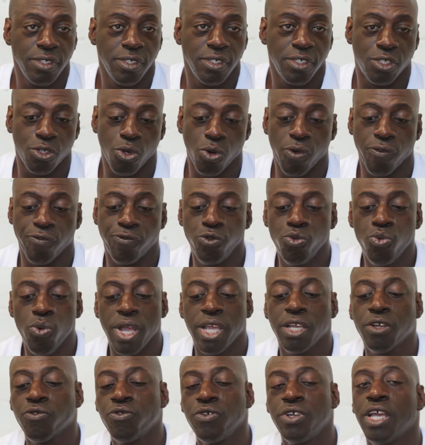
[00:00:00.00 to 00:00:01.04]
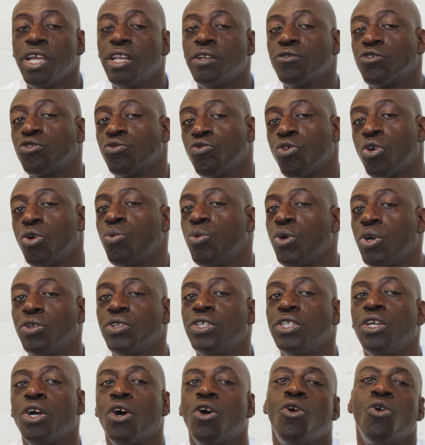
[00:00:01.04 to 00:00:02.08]
So if you ain't creative, strong-willed
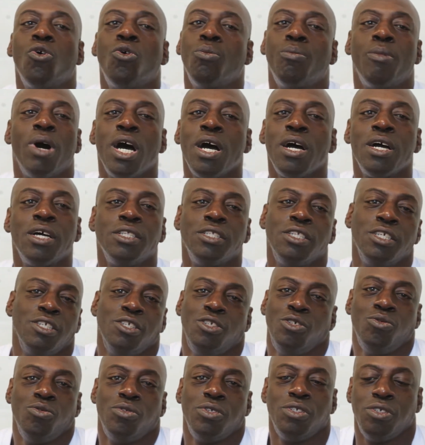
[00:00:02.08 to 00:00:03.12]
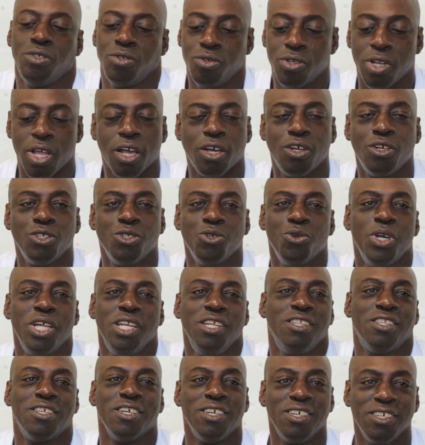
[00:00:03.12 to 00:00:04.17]
in your own mind, then you're not going to do
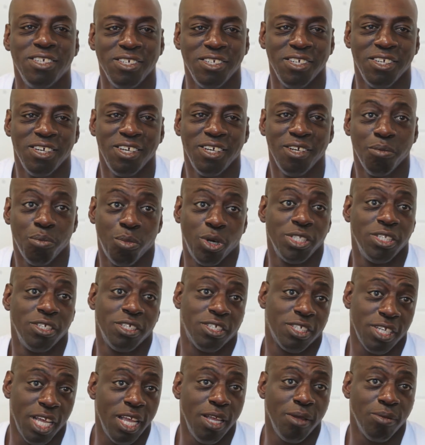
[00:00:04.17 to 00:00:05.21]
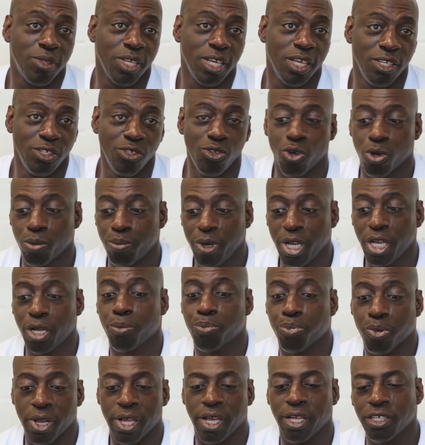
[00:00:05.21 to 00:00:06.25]
anything. But the same thing, you're going to make a
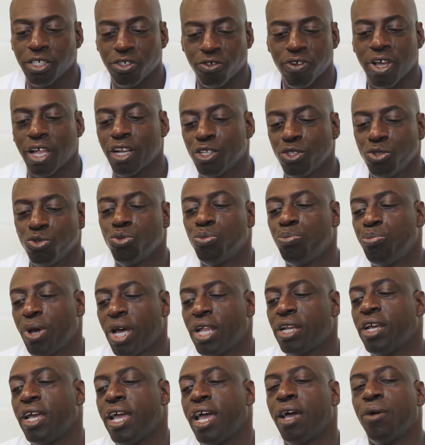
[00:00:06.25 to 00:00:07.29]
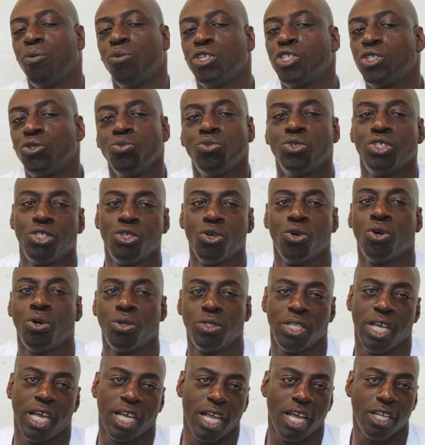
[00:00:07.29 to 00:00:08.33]
plan to try to do better at what you was doing
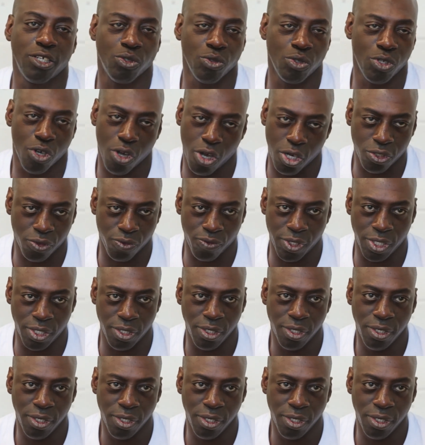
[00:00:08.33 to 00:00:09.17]
that got you incarcerated.